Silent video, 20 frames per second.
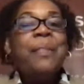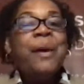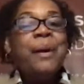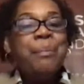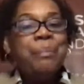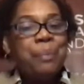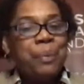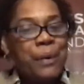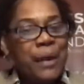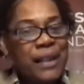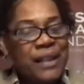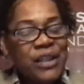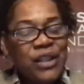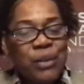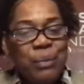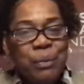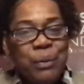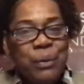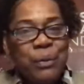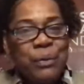the
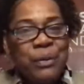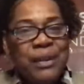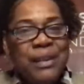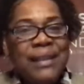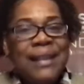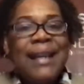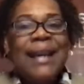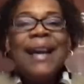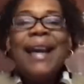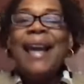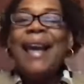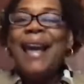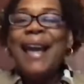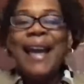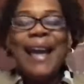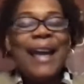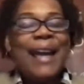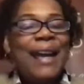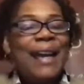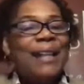principles
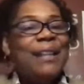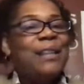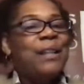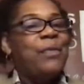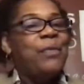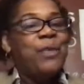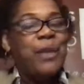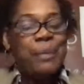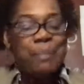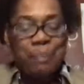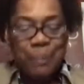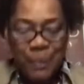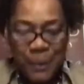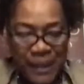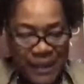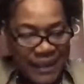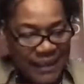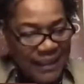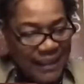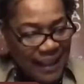and the
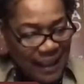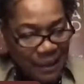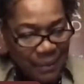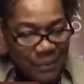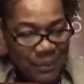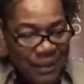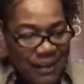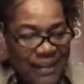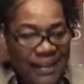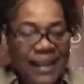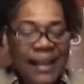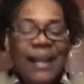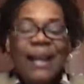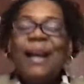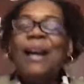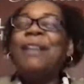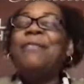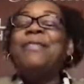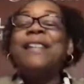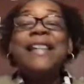precepts
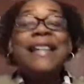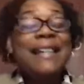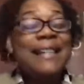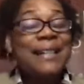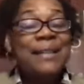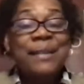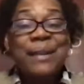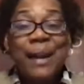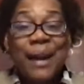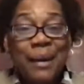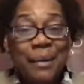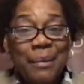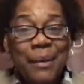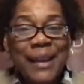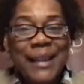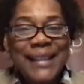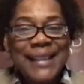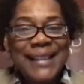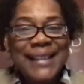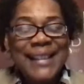of
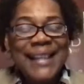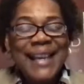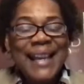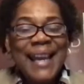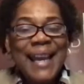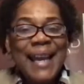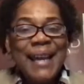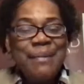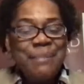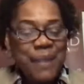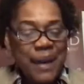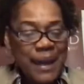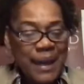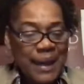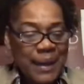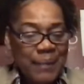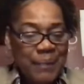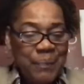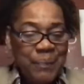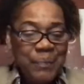economics.
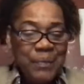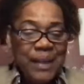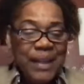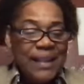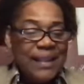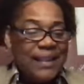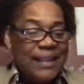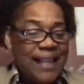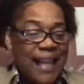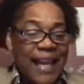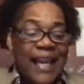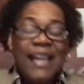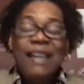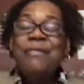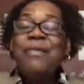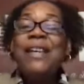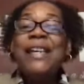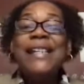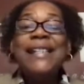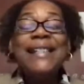Amen
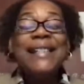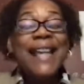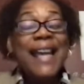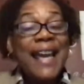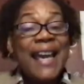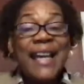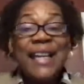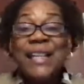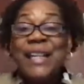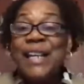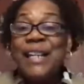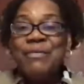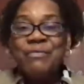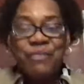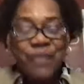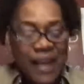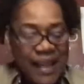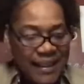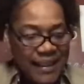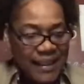savings, and
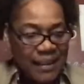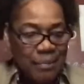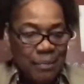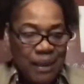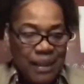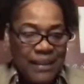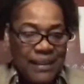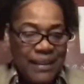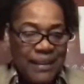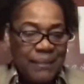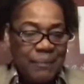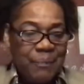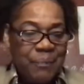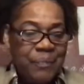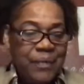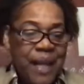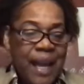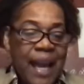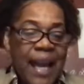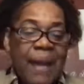investments,
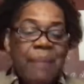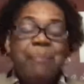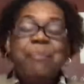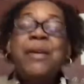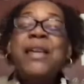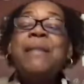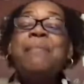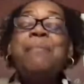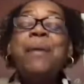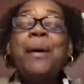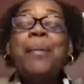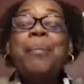and be